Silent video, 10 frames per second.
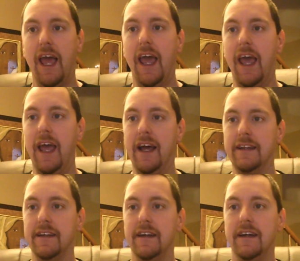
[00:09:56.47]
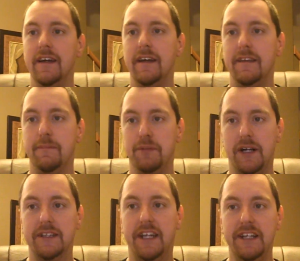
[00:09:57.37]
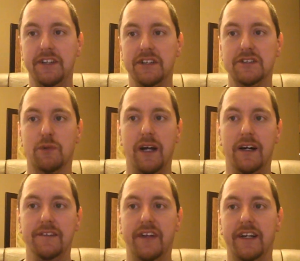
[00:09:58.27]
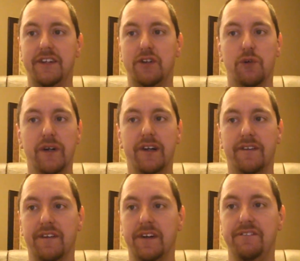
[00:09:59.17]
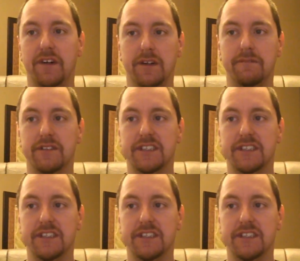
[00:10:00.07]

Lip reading: and the blood ketones were elevated to 20 or 30-fold.